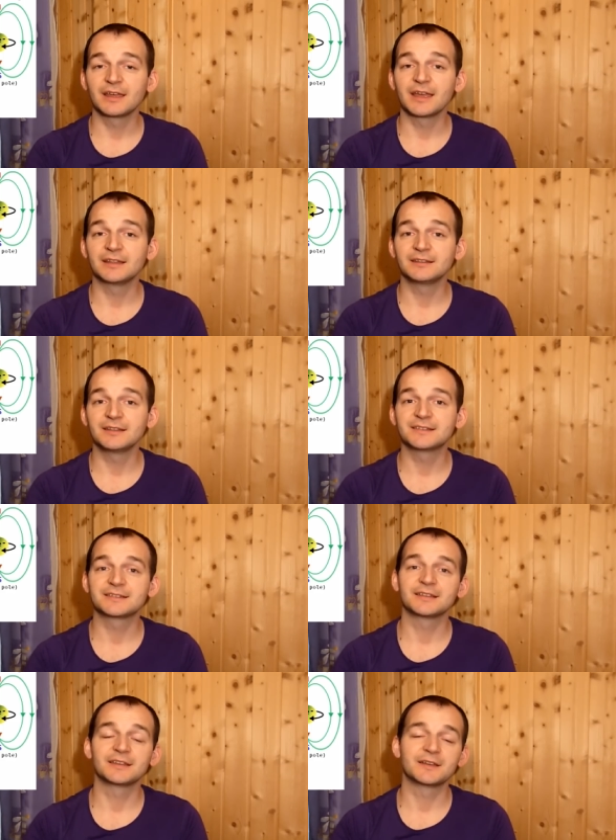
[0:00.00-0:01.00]
and
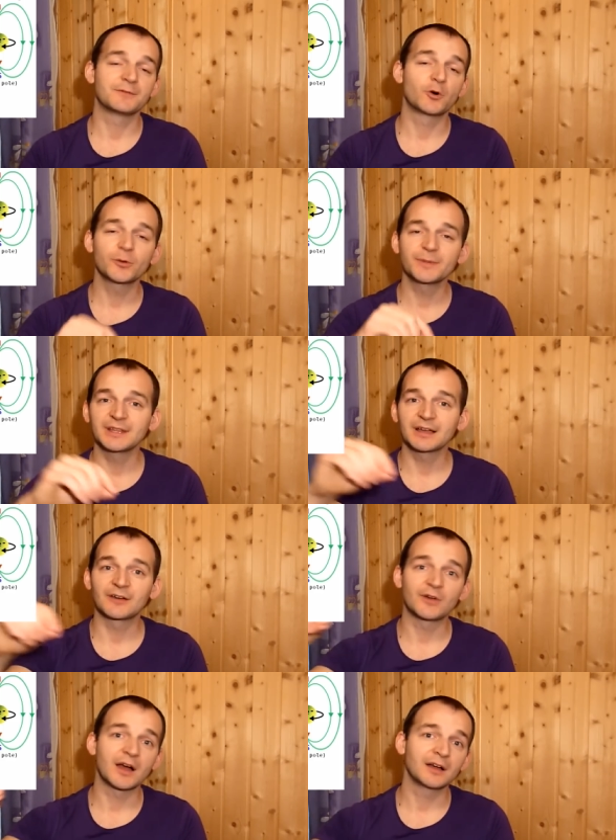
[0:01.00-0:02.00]
this uh, orbiting
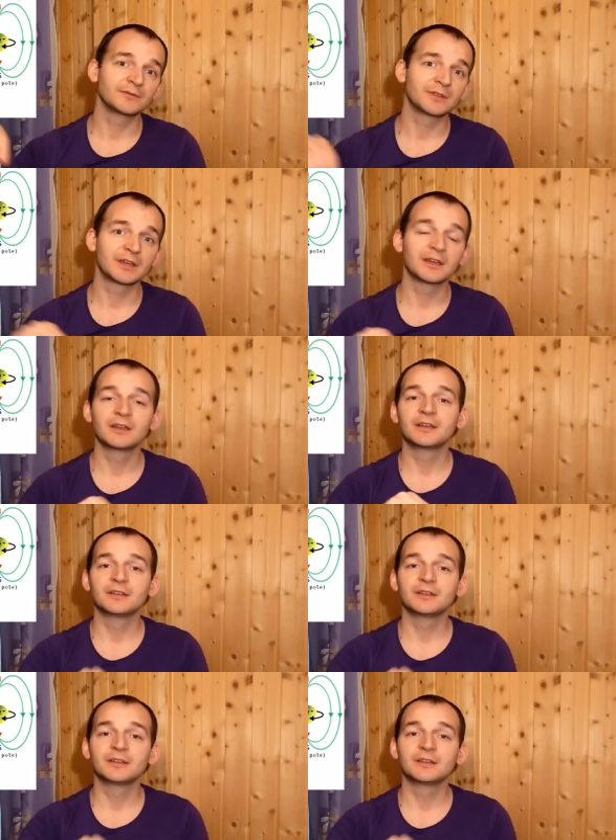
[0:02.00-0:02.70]
around the